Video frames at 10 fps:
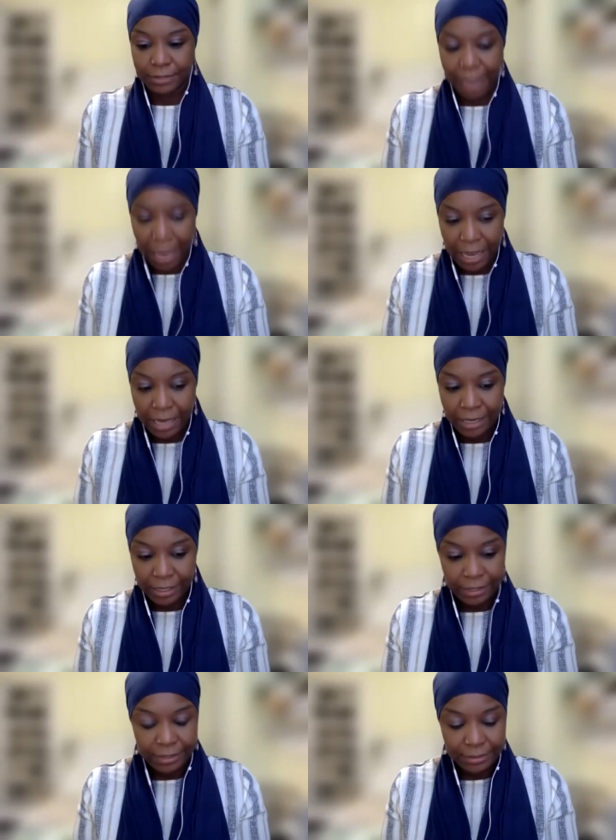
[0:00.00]

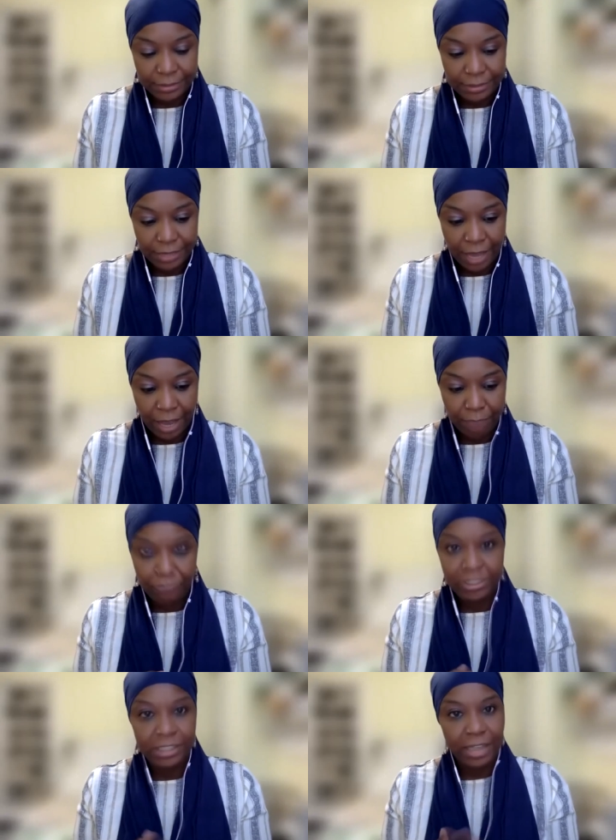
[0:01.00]
I'm
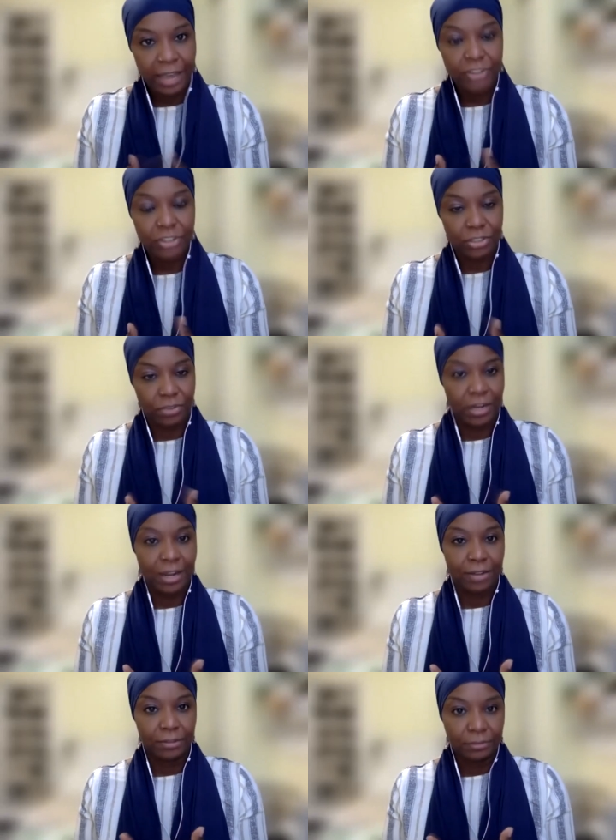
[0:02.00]
really anxious right
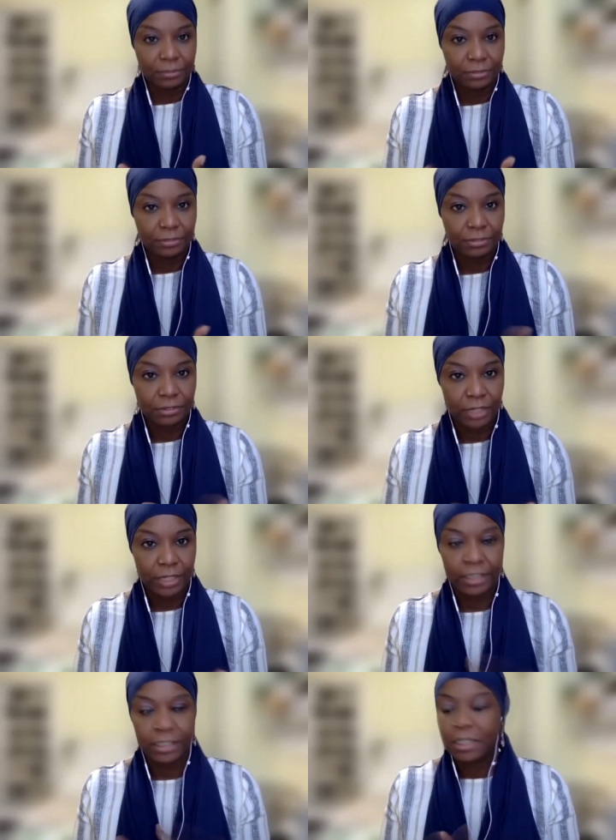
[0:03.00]
now,
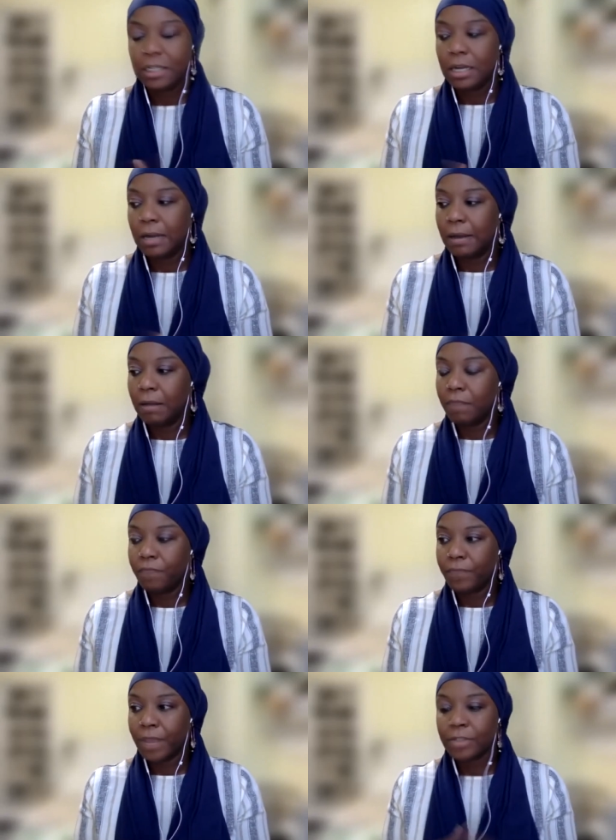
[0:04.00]
right? And
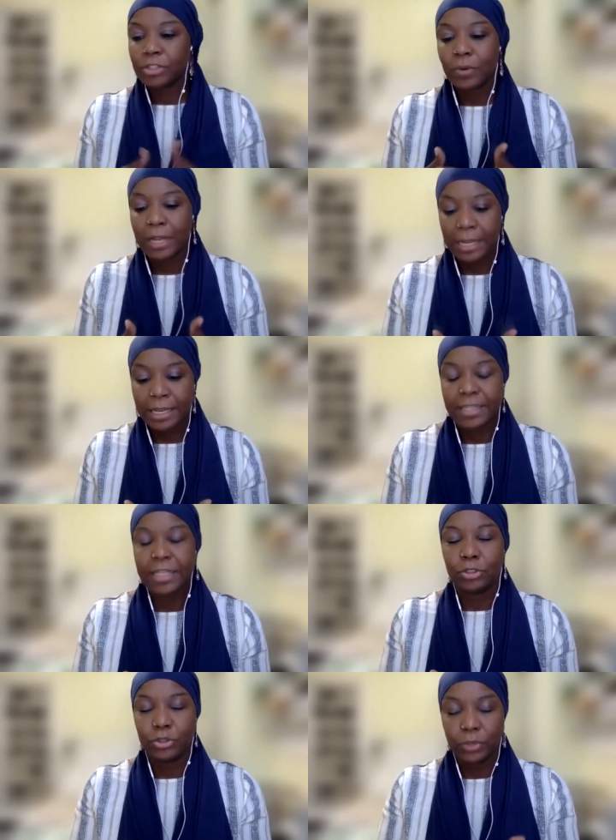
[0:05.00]
so I
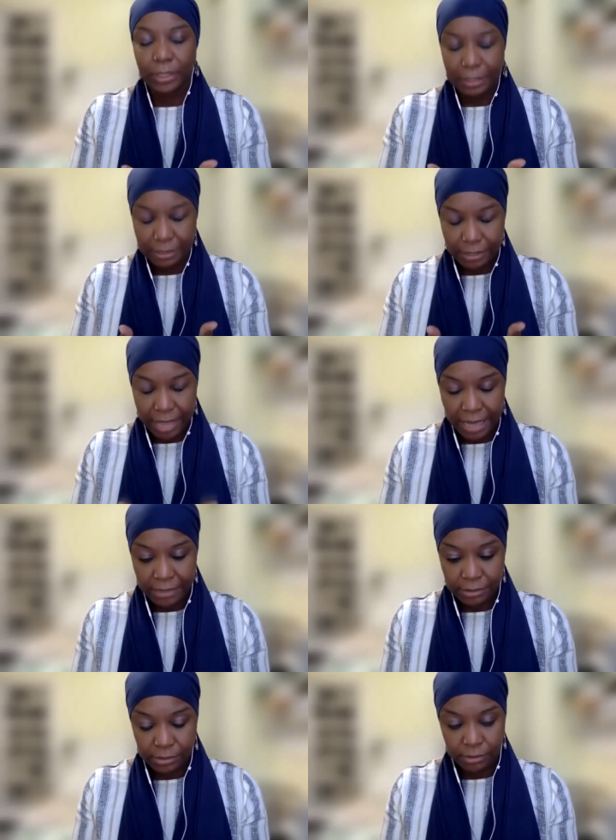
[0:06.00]
think during this
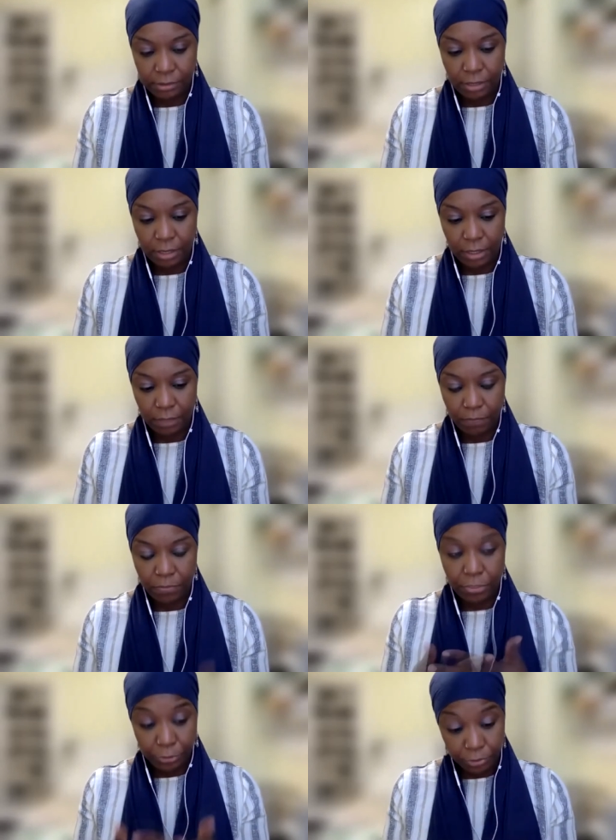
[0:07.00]
last
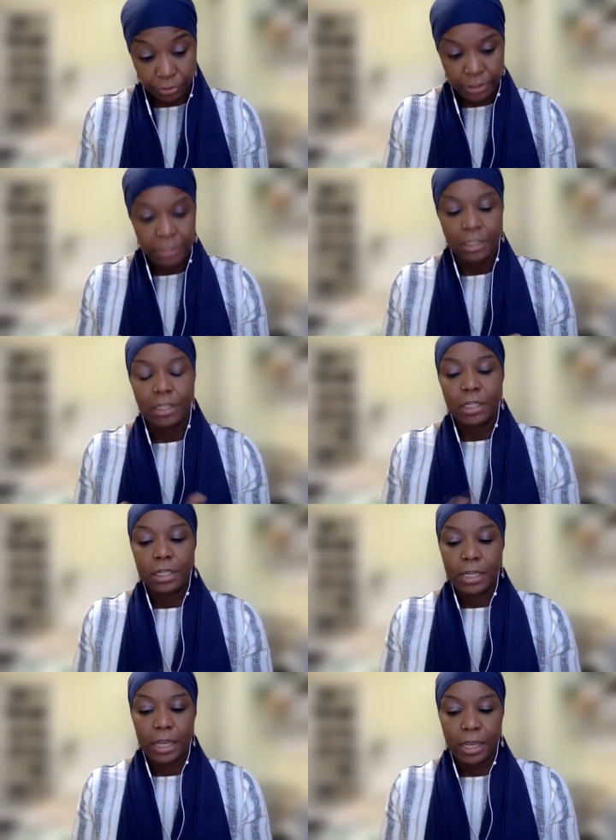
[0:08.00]
third
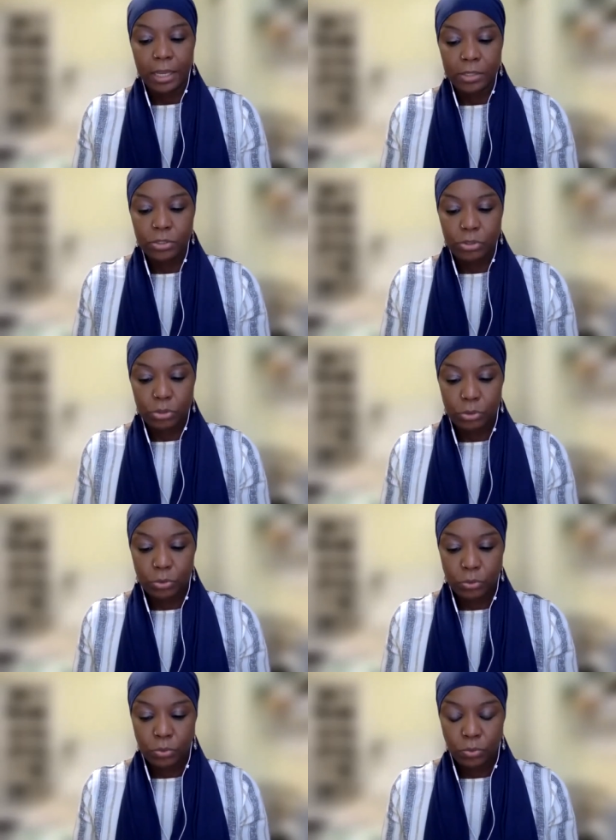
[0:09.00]
is
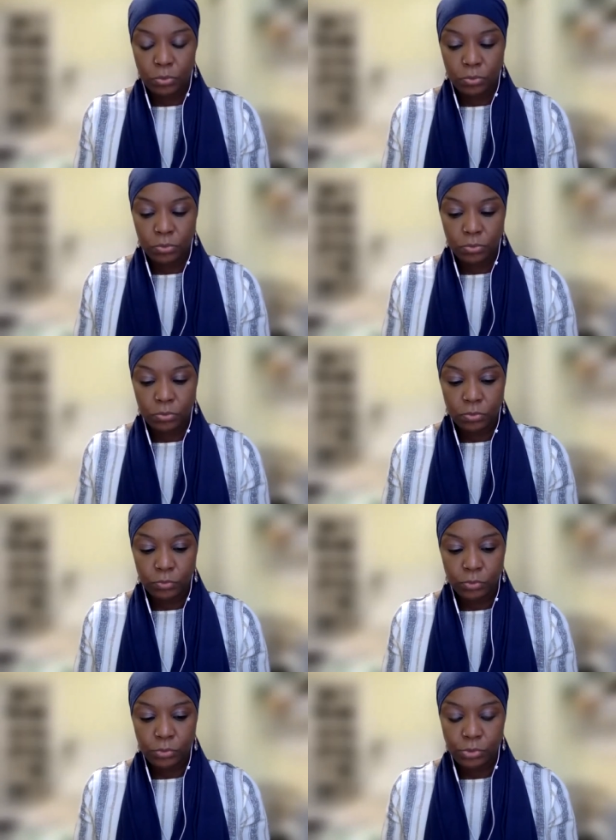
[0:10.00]
to
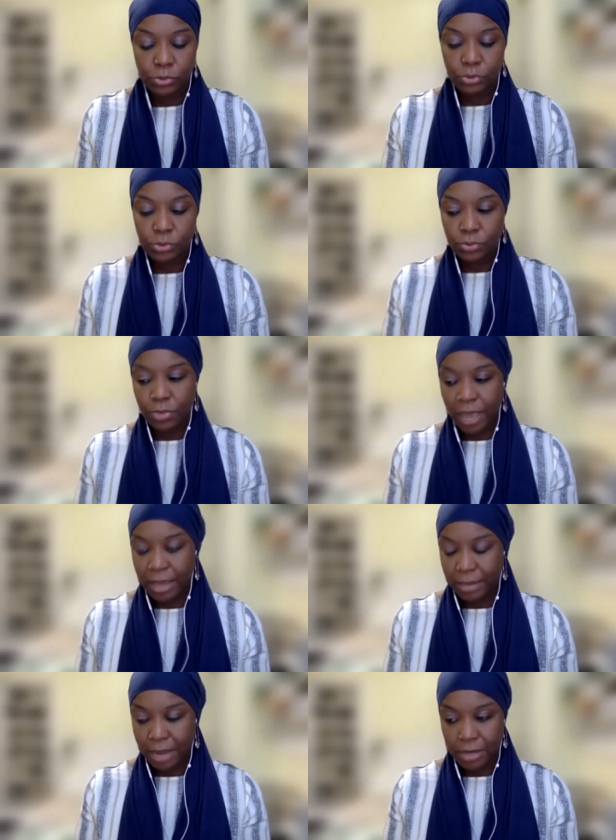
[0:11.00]
do
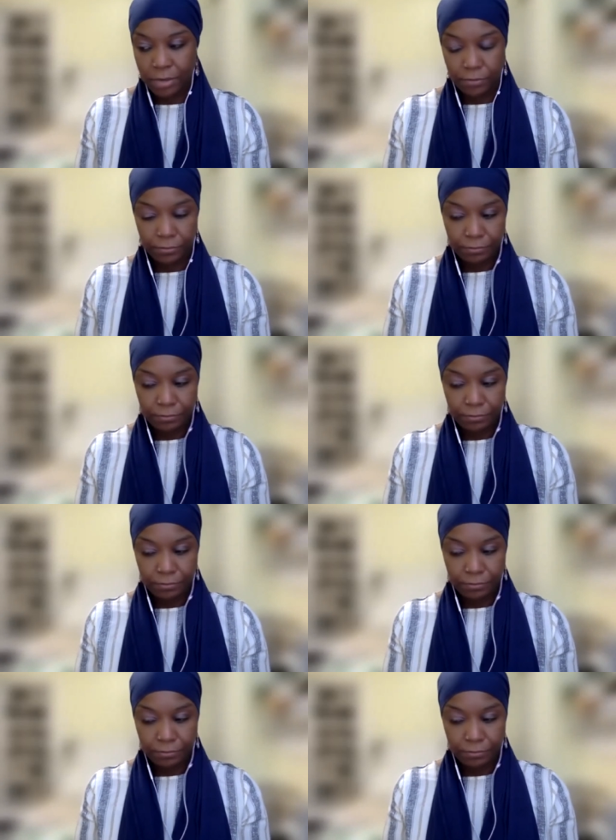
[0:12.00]
that kind of